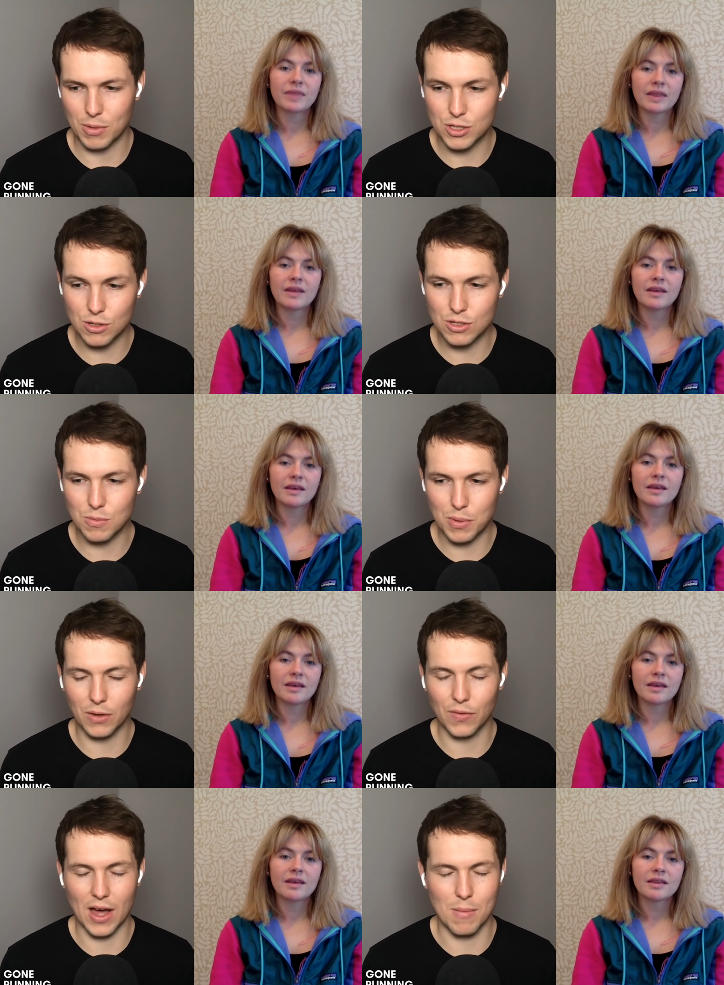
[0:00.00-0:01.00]
Speaker 1: but as soon as you
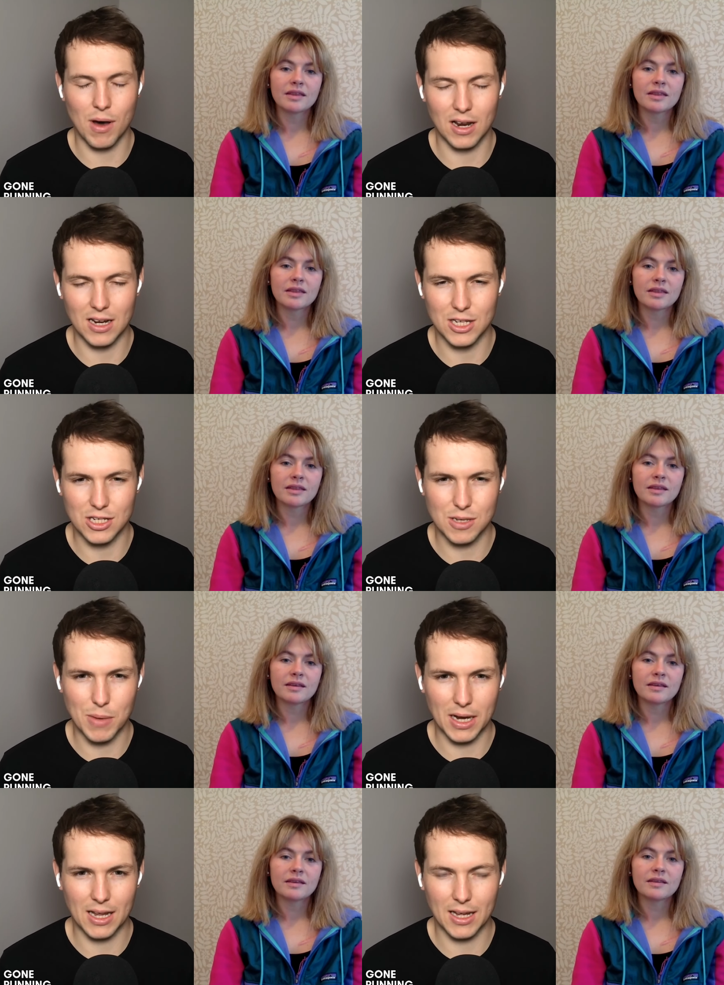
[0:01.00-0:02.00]
build that mileage it's a
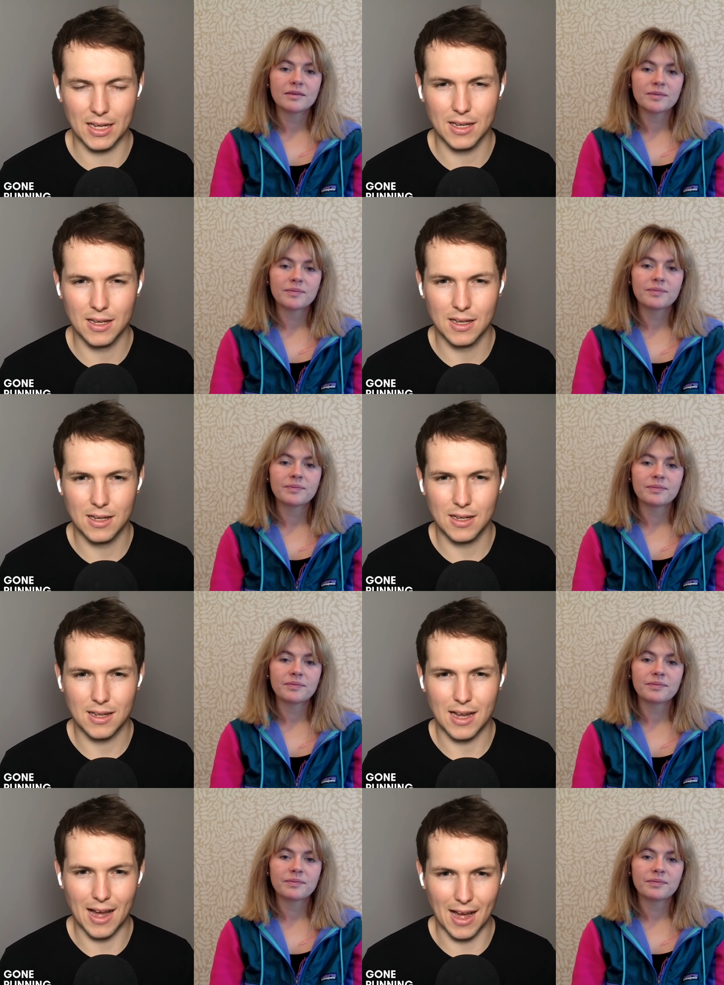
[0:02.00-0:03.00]
bit like
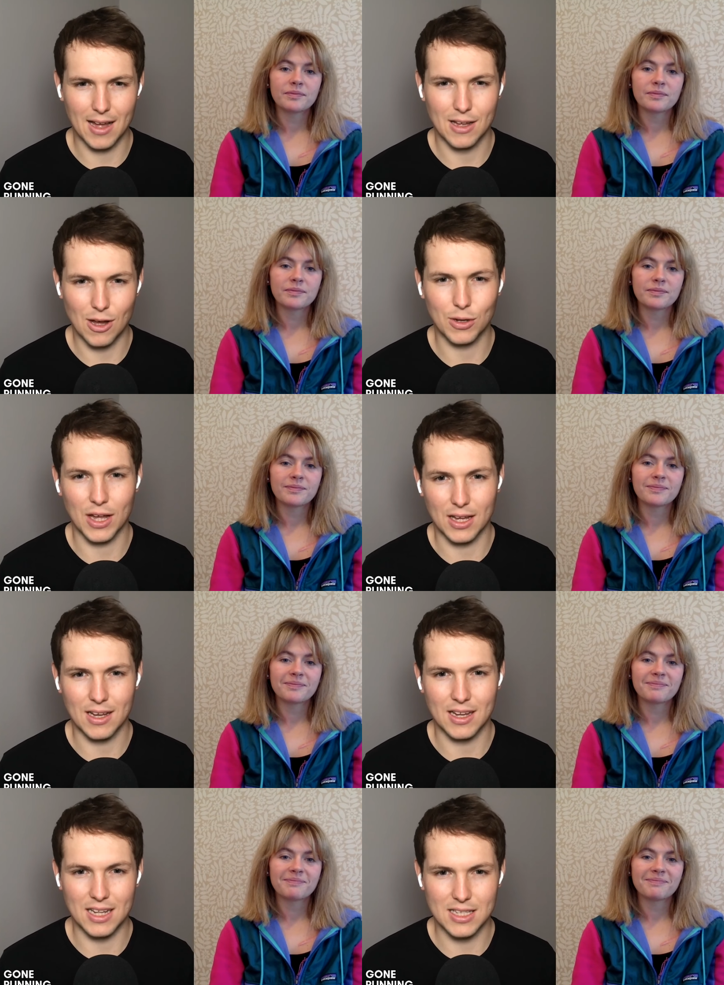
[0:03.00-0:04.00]
ah okay
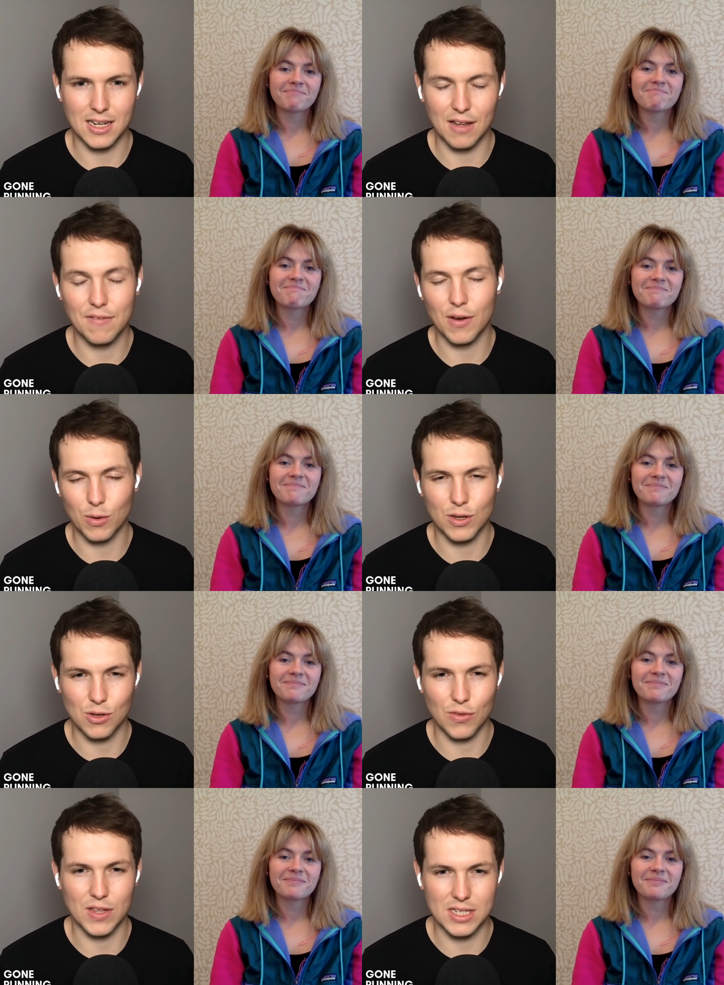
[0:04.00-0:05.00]
i need to like
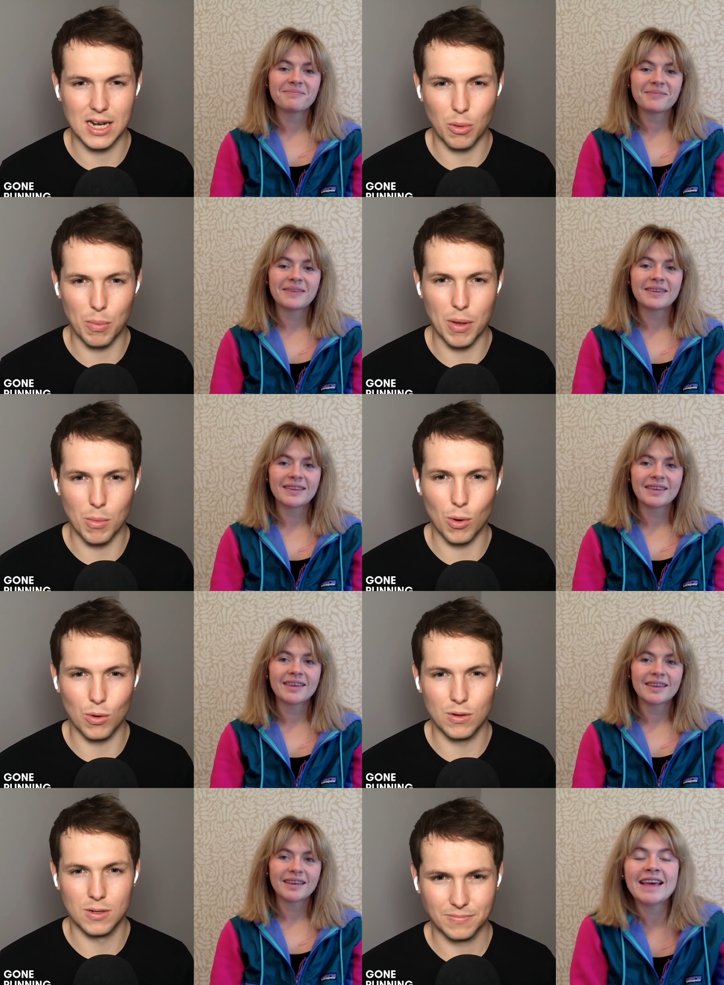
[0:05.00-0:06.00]
focus on this a little bit more
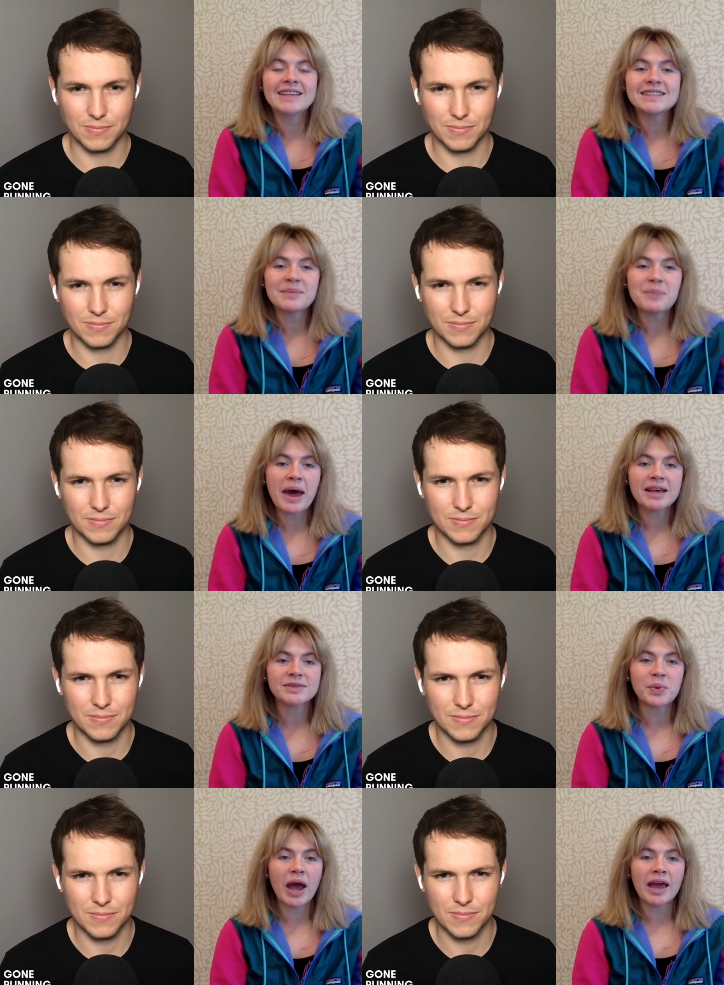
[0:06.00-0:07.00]
Speaker 2: it is the
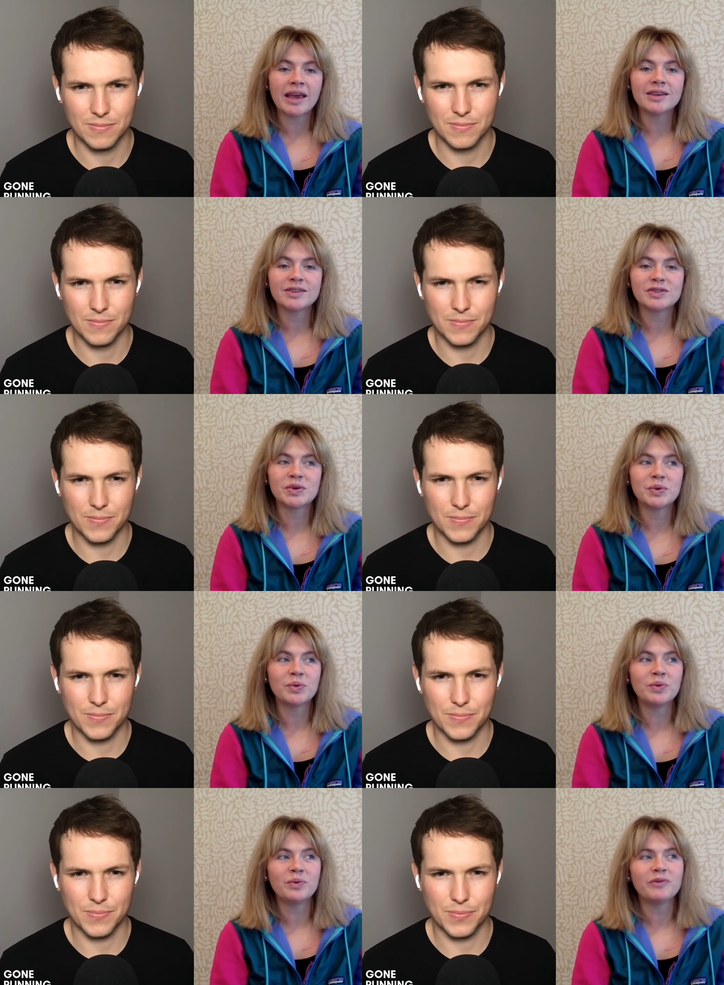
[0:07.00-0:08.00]
best way
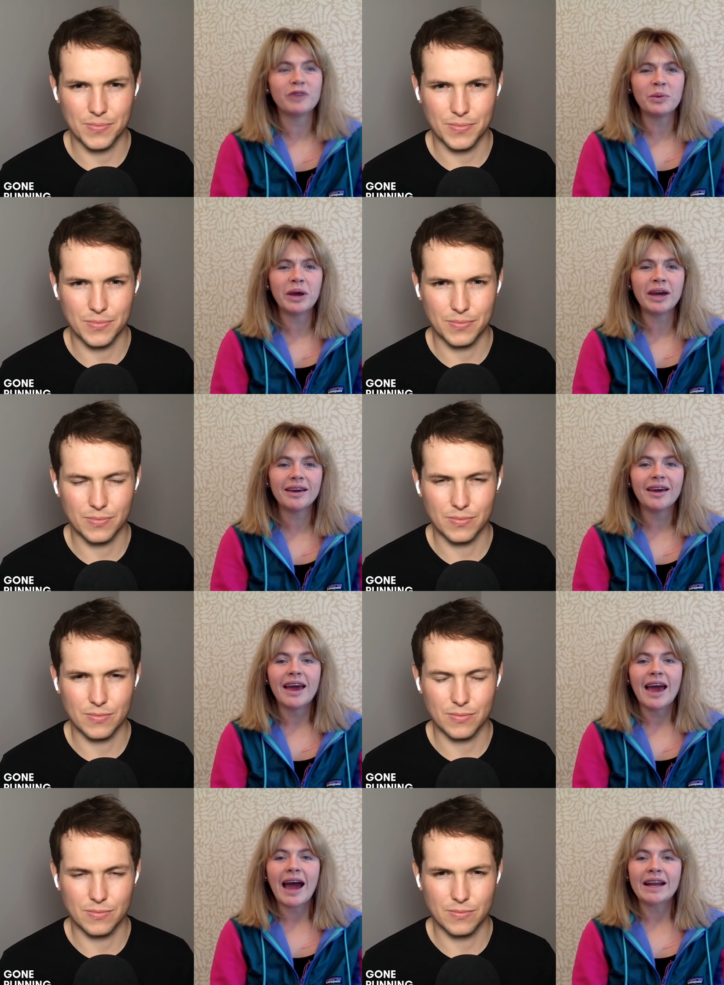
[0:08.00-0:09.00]
to view it
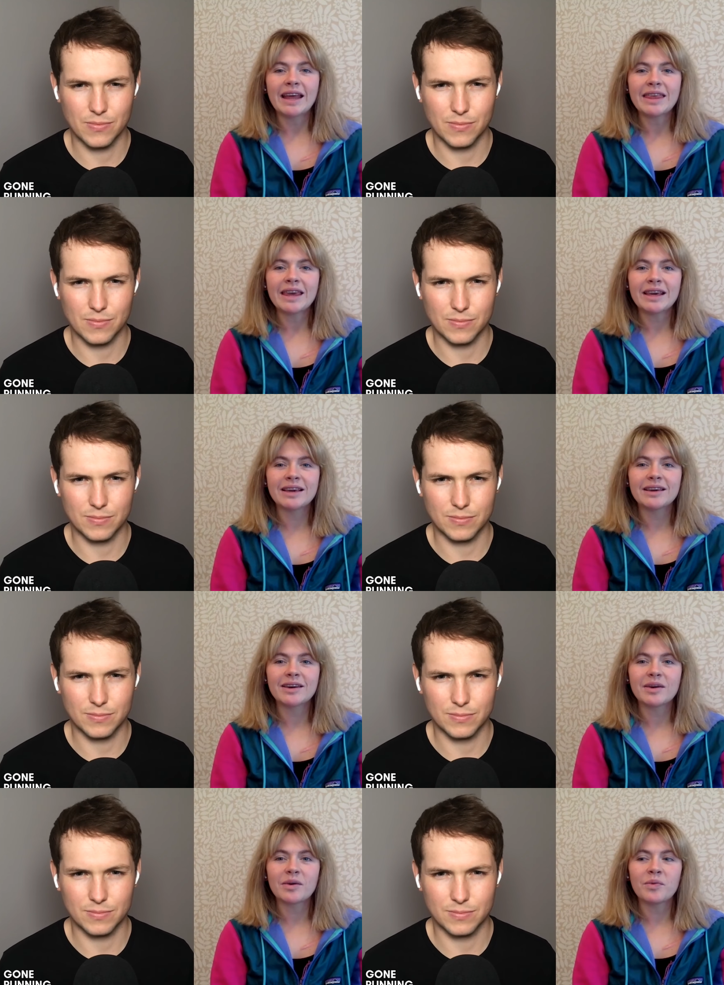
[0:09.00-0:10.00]
and i think
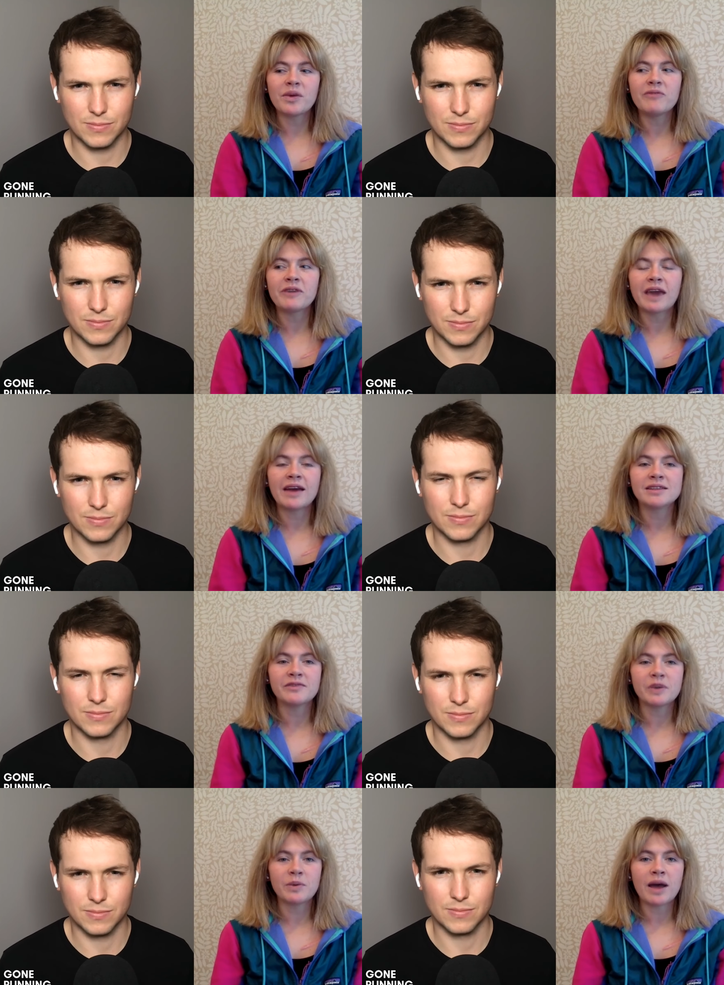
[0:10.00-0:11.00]
we forget
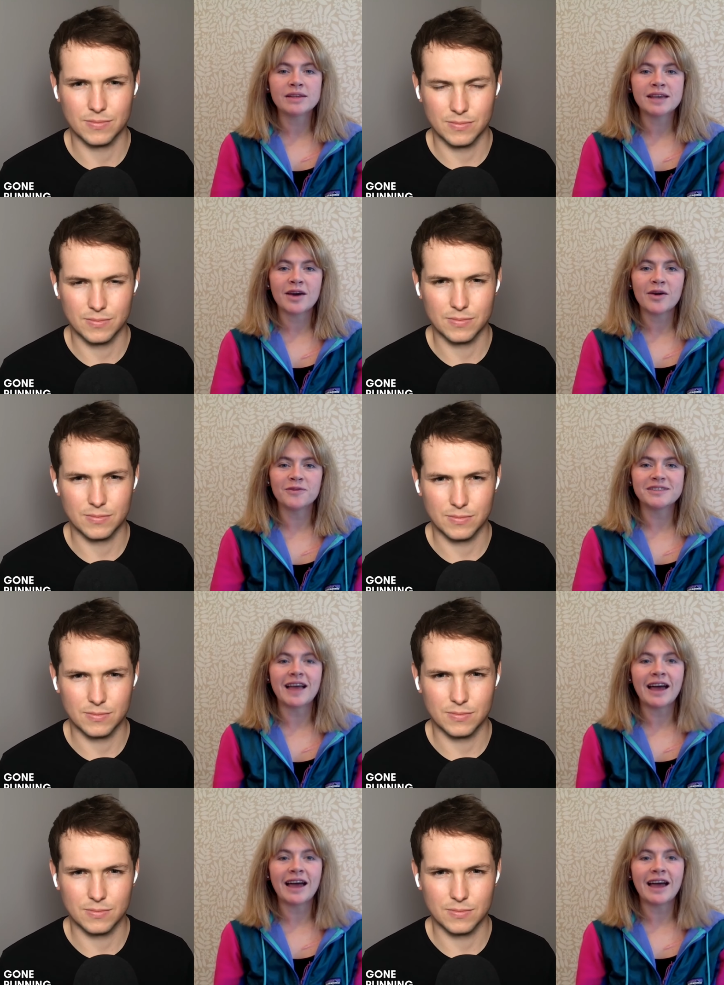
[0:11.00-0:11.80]
to view ourselves